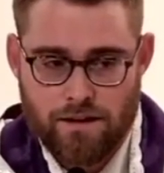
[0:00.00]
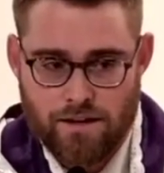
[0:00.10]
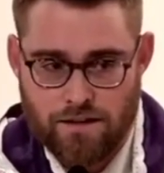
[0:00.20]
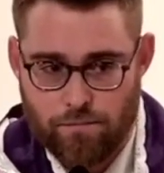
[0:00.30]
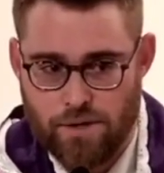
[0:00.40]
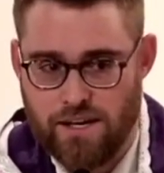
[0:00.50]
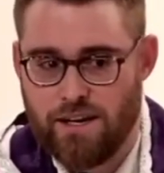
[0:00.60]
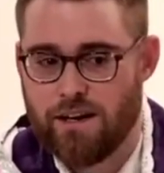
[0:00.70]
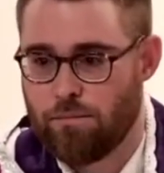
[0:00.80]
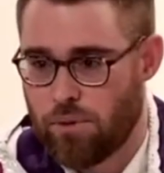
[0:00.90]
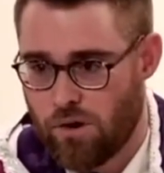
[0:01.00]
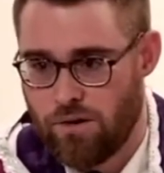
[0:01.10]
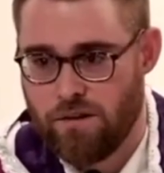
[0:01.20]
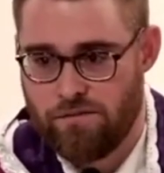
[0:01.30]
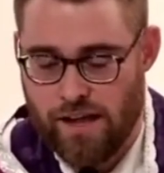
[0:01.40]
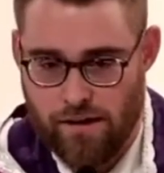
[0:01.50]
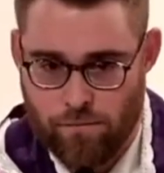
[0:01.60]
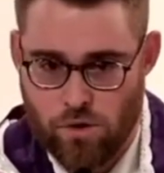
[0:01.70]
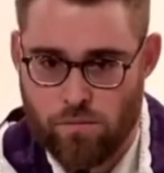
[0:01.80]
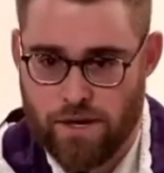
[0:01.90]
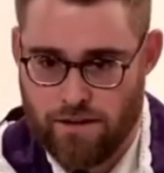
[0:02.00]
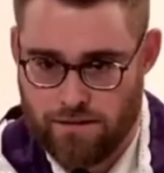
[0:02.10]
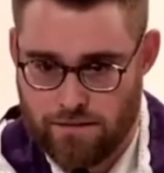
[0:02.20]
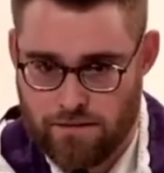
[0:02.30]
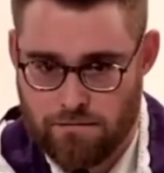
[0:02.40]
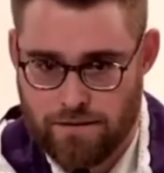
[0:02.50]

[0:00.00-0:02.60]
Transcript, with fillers: and to be a part of that moment,